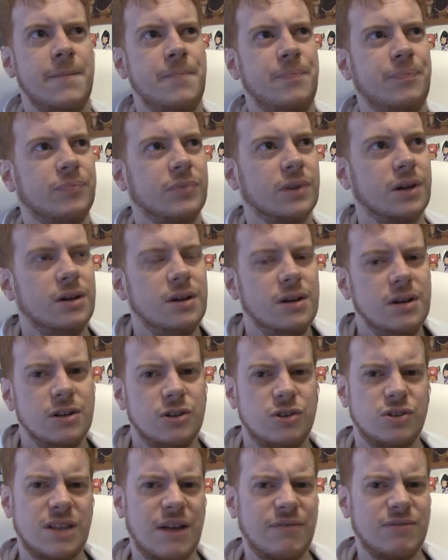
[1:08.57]
Um,
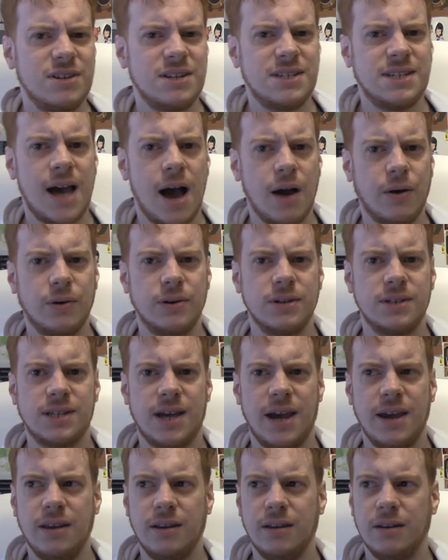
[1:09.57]
just after Attack on
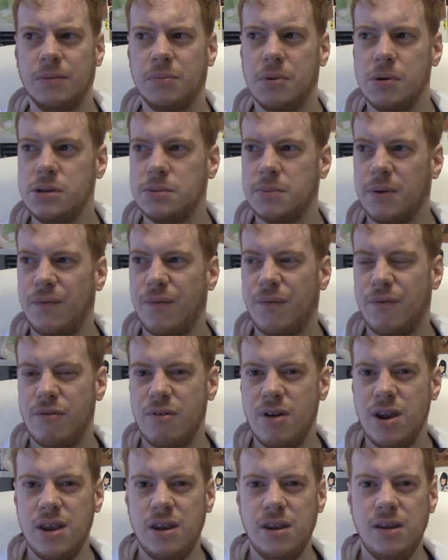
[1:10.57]
Titan, probably about
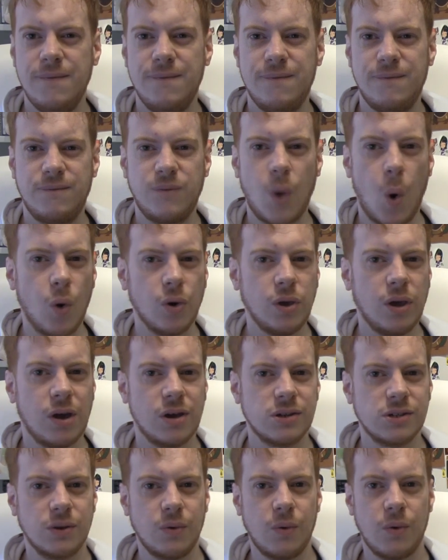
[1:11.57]
three, four
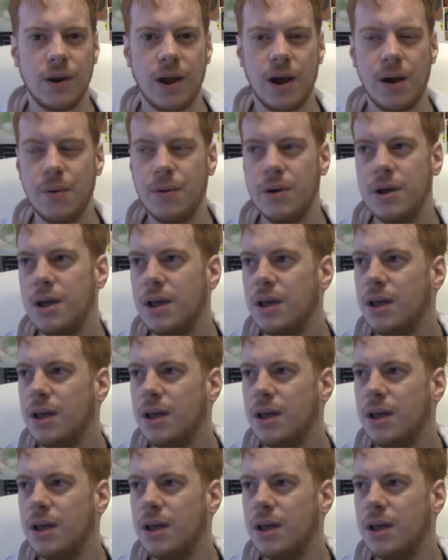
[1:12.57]
years ago now.